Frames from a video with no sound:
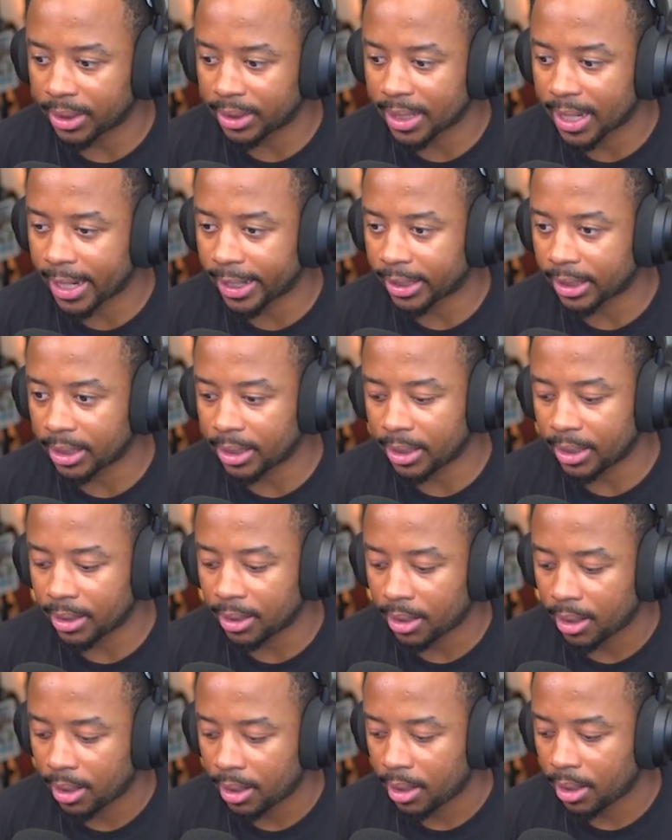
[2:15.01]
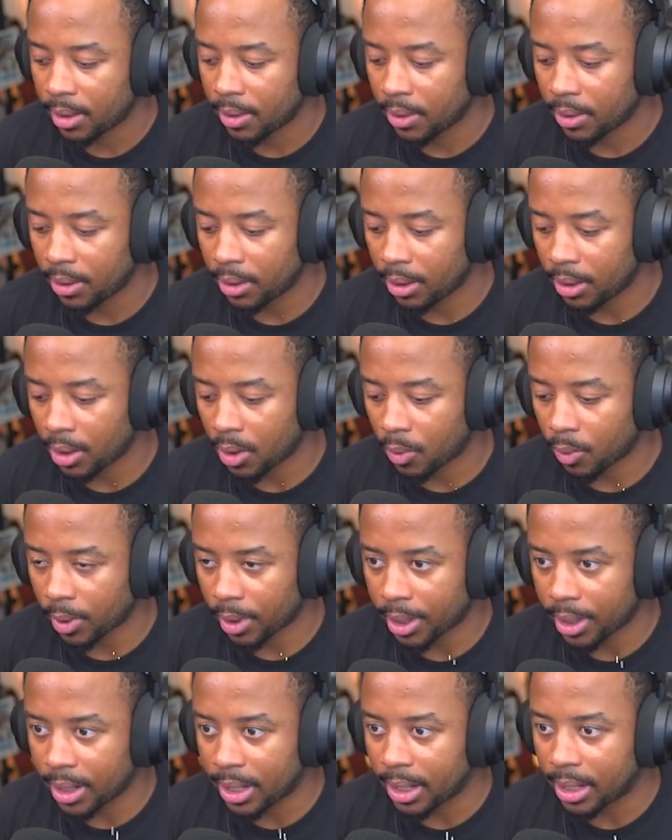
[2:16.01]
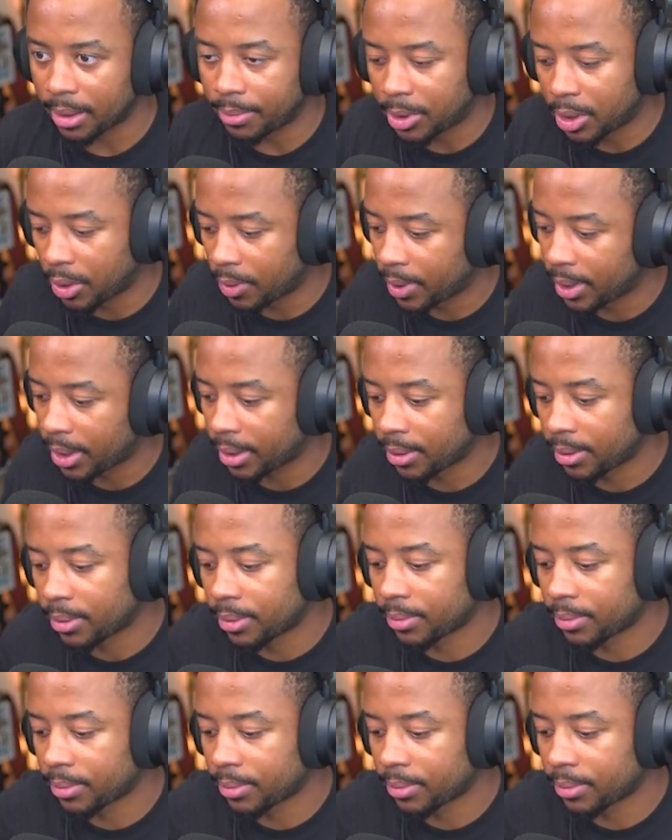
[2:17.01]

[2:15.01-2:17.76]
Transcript: exactly, we're gonna end up doing.